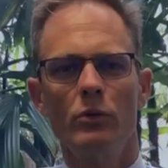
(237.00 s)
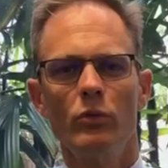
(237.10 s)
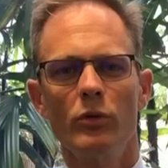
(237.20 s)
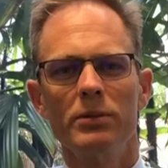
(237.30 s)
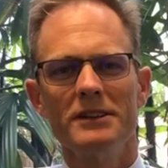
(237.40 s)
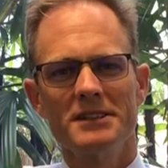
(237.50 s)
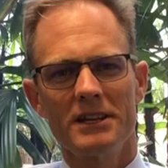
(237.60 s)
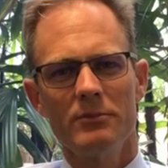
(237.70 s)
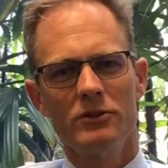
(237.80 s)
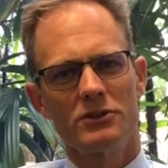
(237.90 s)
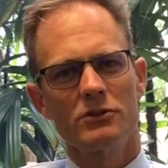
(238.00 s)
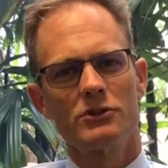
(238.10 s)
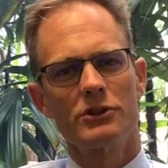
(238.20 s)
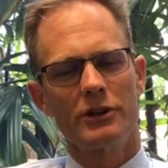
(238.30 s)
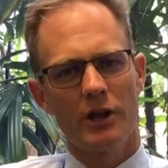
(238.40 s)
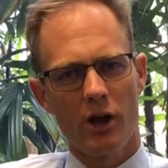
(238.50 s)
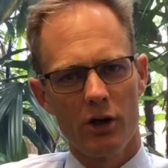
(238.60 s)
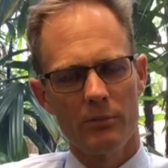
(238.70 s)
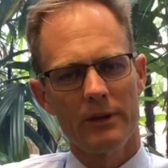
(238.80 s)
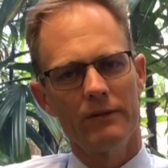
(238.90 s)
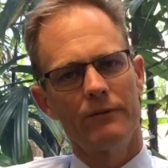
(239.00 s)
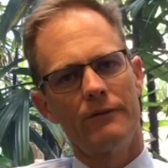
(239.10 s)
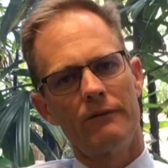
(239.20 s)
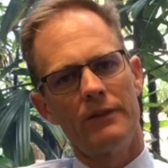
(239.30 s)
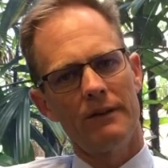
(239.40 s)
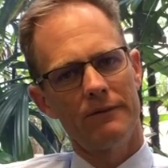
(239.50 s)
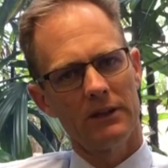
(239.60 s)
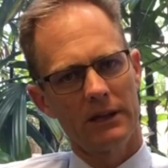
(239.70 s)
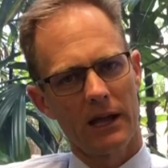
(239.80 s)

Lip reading: Well, please keep your children at home if they're feeling